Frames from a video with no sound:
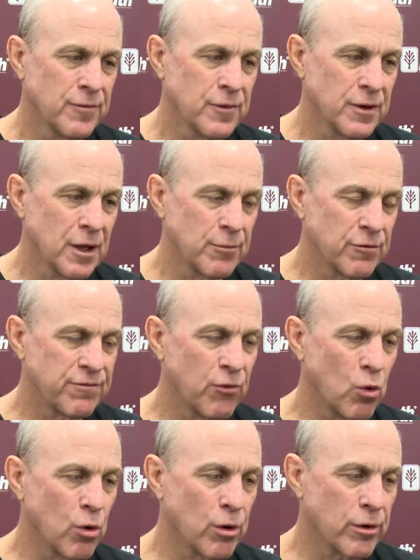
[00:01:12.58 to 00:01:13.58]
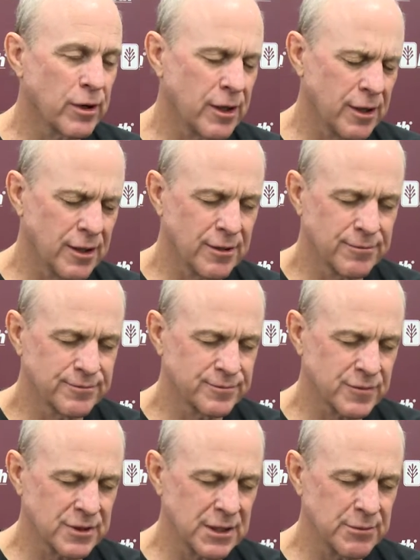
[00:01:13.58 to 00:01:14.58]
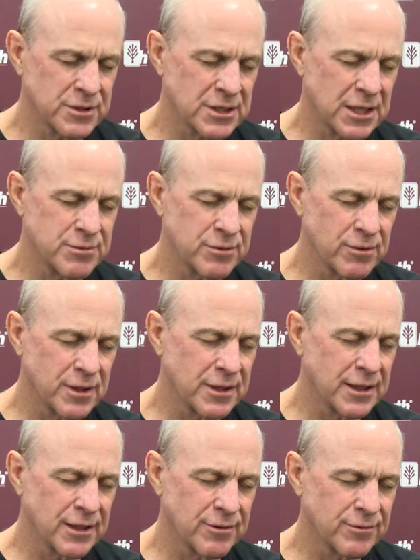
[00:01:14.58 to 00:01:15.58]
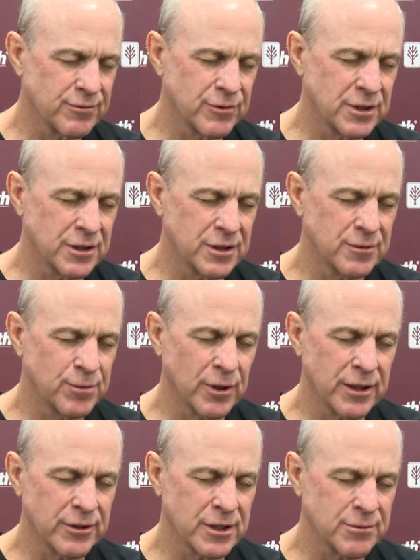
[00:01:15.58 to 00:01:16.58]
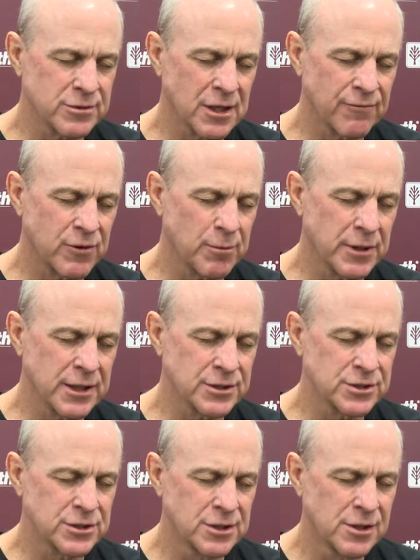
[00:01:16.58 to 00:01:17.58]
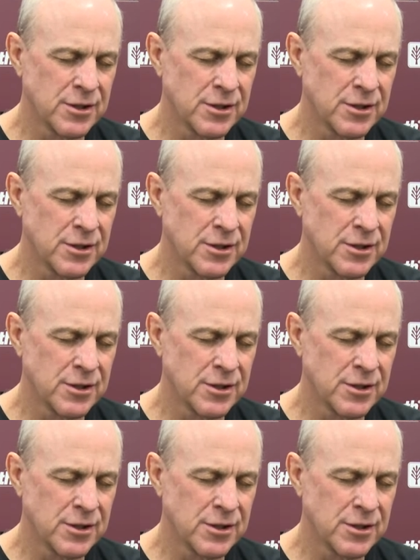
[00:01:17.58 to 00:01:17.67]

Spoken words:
number four, his name escapes me right now, really good player, comes off the bench.